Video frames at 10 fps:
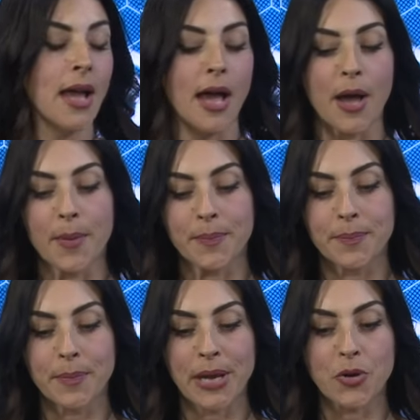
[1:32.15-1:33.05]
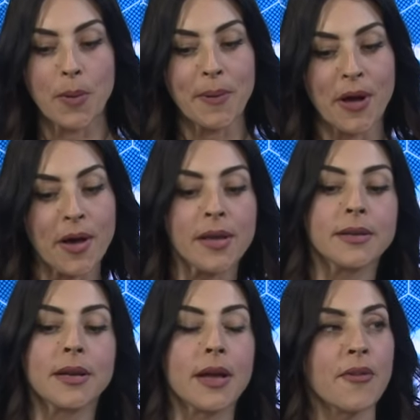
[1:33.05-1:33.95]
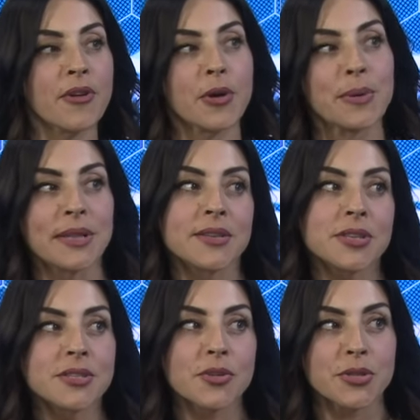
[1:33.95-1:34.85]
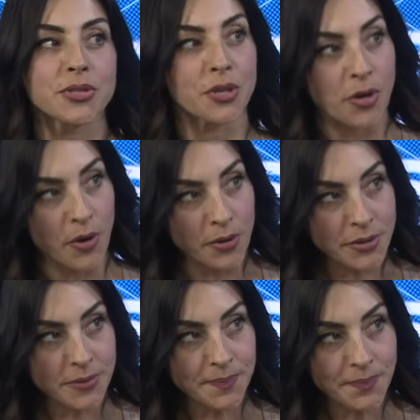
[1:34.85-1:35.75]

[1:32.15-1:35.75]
I grew up on a very religious Christian cult.